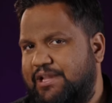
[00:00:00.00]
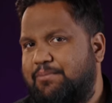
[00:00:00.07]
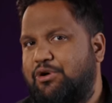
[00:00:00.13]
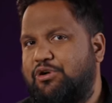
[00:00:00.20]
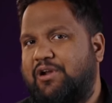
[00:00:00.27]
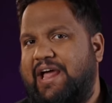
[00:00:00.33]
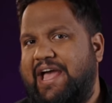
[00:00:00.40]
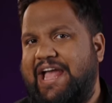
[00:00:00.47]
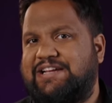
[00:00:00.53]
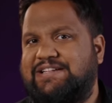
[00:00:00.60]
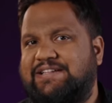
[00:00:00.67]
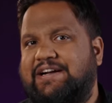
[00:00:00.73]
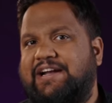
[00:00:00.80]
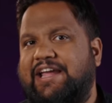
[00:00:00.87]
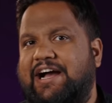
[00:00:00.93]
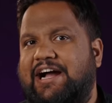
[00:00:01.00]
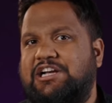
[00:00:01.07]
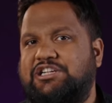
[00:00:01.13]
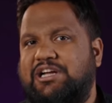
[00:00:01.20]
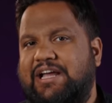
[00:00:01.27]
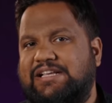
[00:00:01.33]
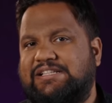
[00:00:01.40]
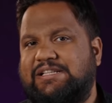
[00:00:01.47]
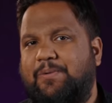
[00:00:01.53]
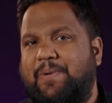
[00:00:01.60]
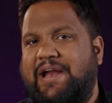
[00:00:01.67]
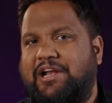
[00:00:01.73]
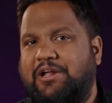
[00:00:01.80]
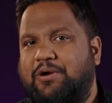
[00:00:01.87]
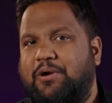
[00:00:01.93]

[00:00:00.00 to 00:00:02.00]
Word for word: the Motorola Edge 30 Ultra is the way to